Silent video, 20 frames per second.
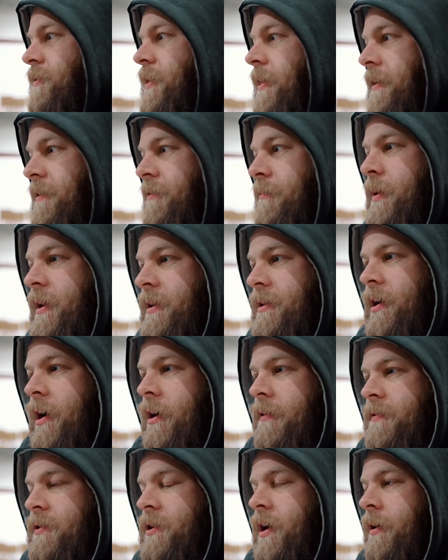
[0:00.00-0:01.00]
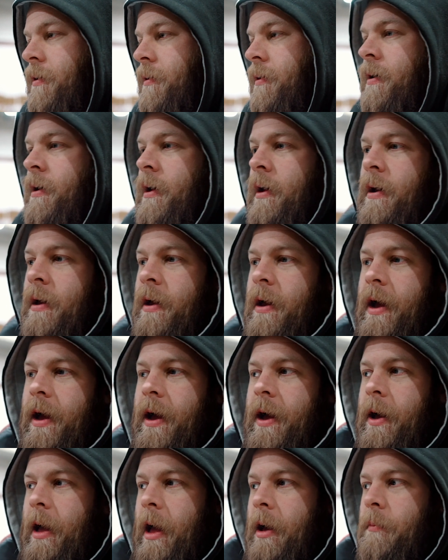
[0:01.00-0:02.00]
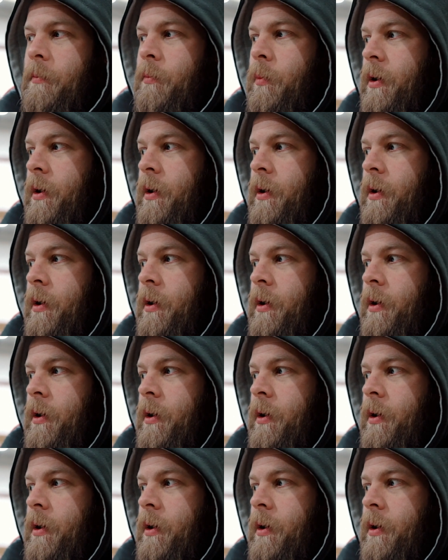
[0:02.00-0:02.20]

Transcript: Things have been tough. So um,